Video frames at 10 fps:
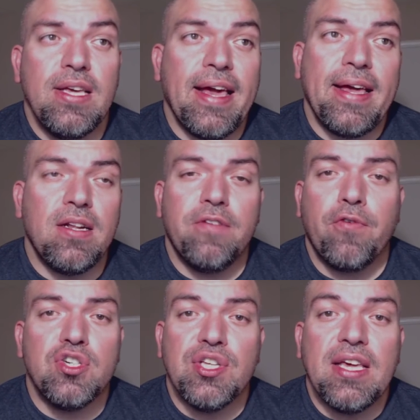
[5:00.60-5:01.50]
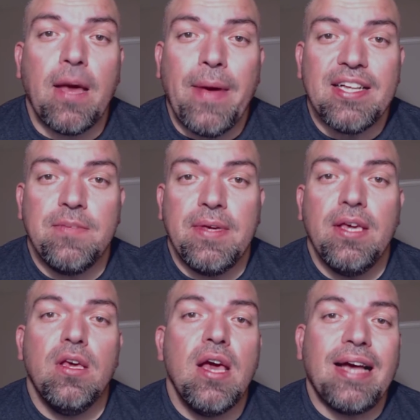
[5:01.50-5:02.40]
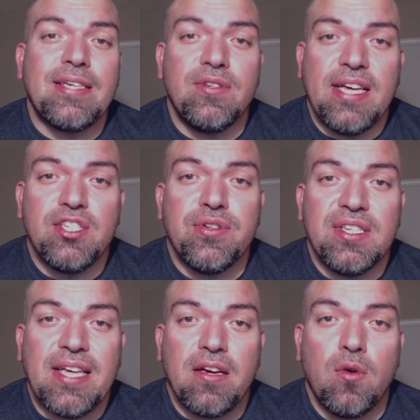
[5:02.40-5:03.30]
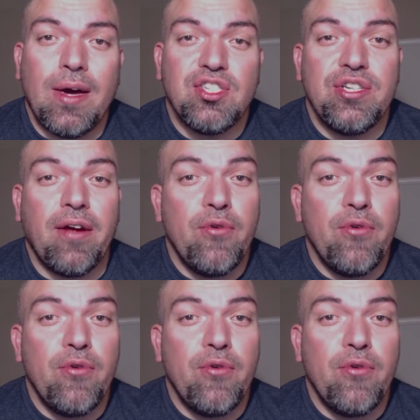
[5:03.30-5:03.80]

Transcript: And unfortunately, he got back to me as I was answering the second question. Now,